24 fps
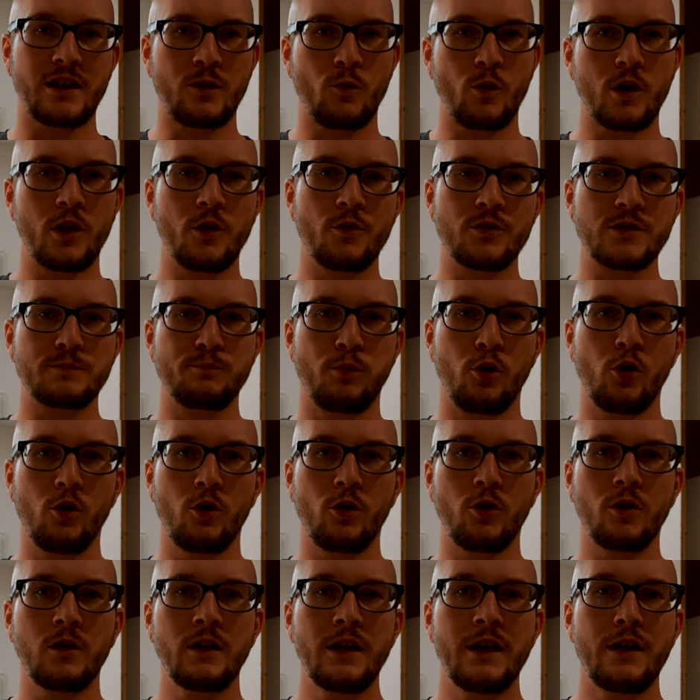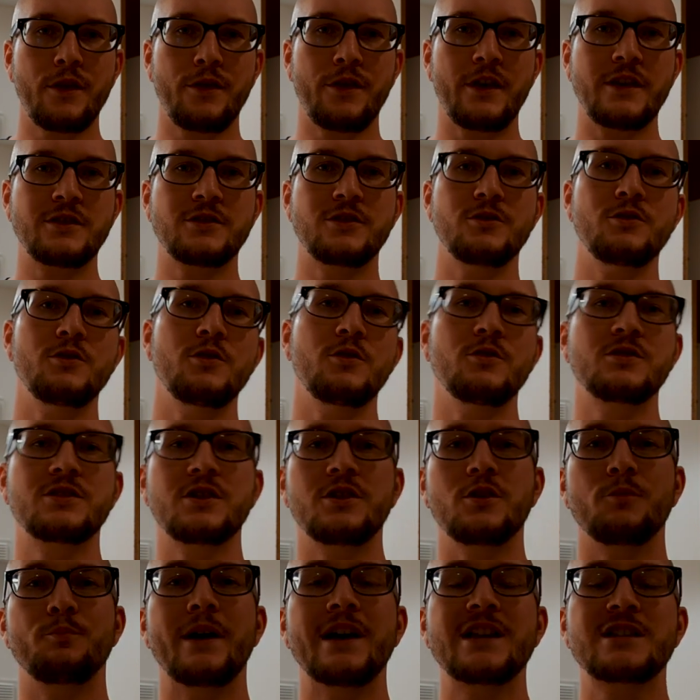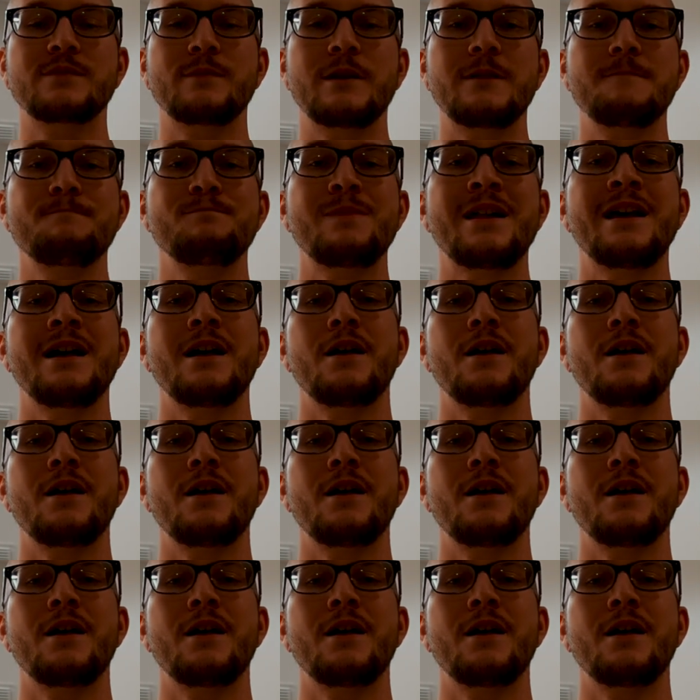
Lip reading: like one of those pole things you'd use in your basement.